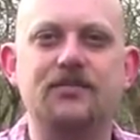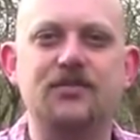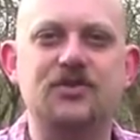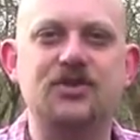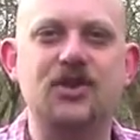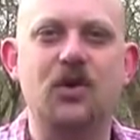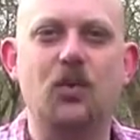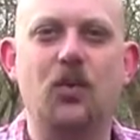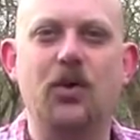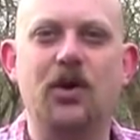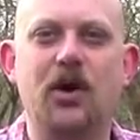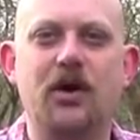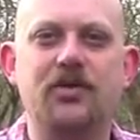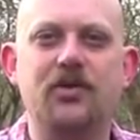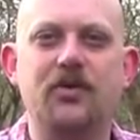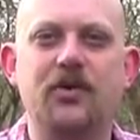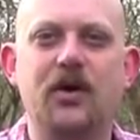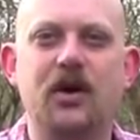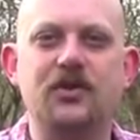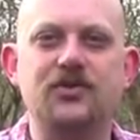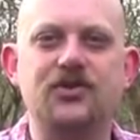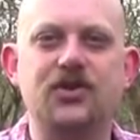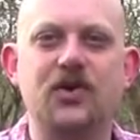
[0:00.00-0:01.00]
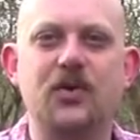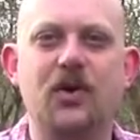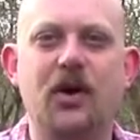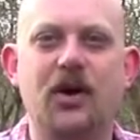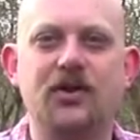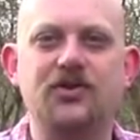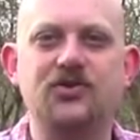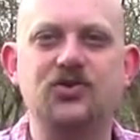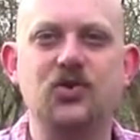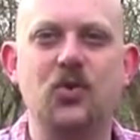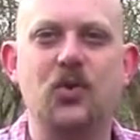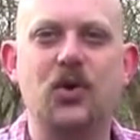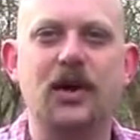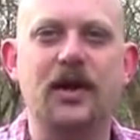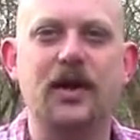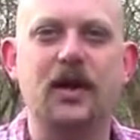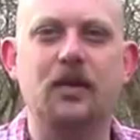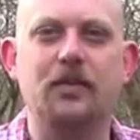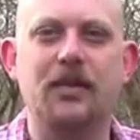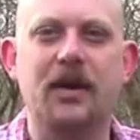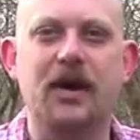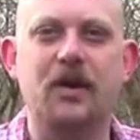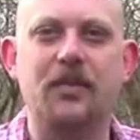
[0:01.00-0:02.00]
So what I thought I'd do, I'd talk a
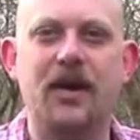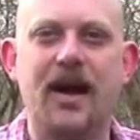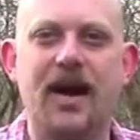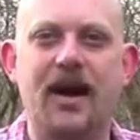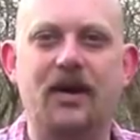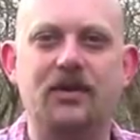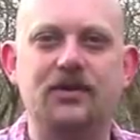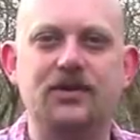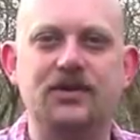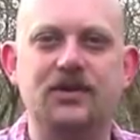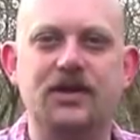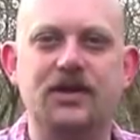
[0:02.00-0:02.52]
little bit about